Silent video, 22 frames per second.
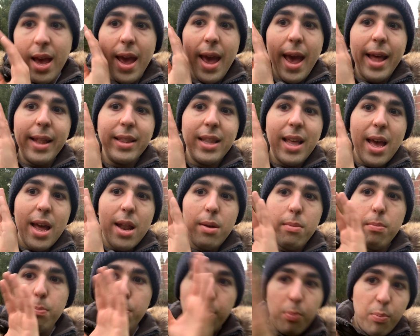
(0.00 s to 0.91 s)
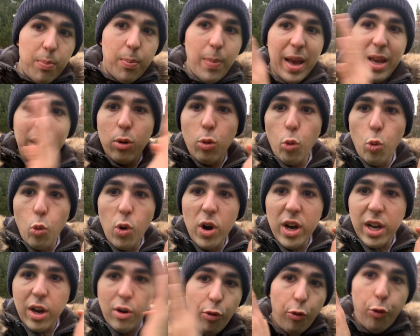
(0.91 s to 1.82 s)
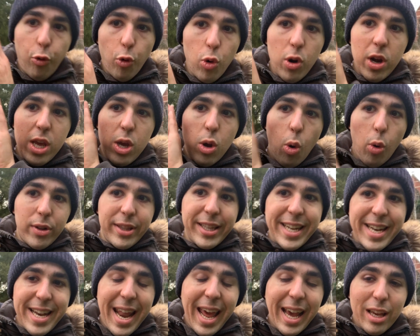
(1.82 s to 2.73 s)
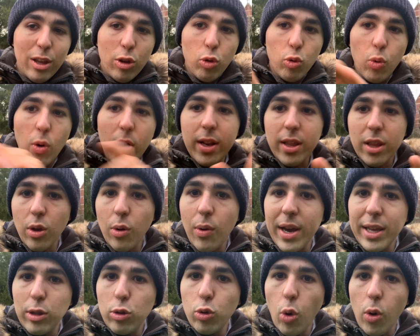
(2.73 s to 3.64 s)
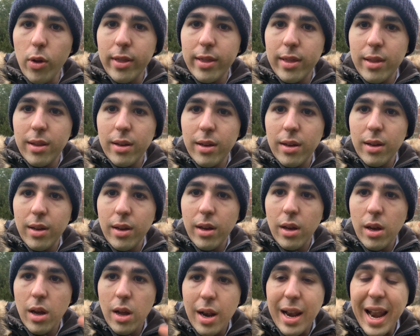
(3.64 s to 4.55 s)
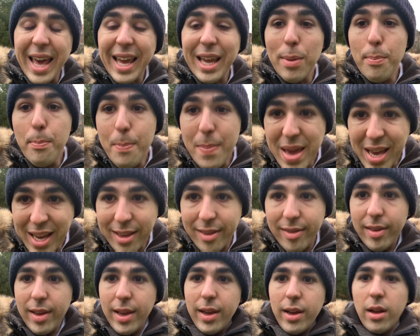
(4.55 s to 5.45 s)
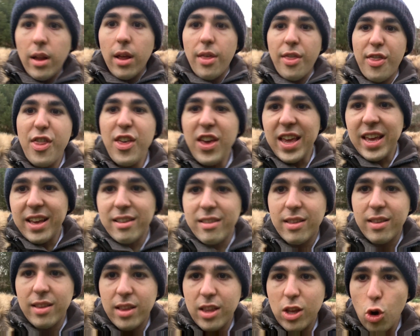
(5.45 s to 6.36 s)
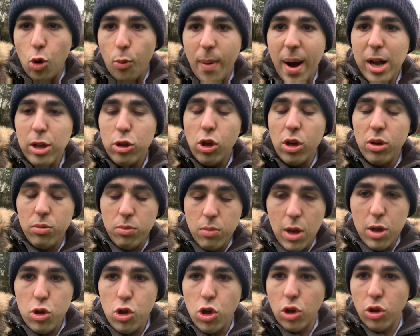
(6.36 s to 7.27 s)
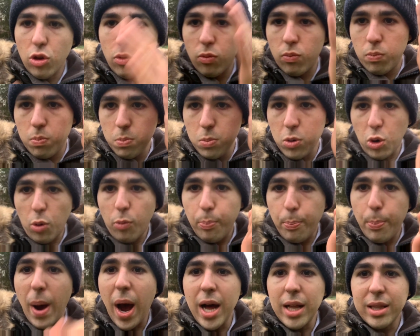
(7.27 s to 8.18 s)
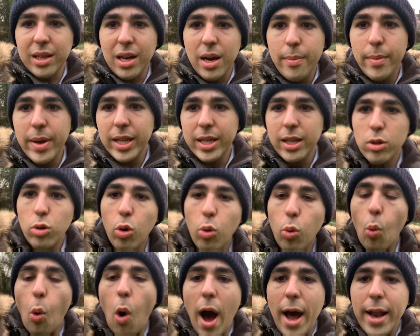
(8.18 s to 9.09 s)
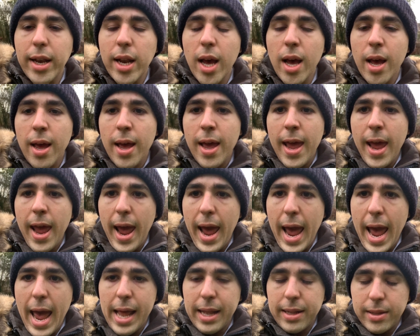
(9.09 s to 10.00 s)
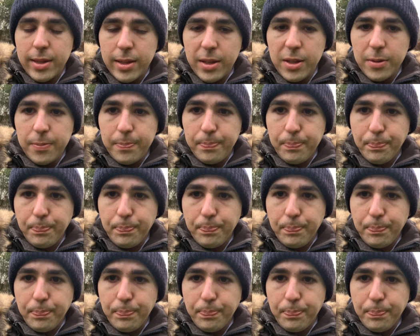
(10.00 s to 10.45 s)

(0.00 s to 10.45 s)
and then like work fully on the next one. So I don't like mixing things so much. I just part committed on one, and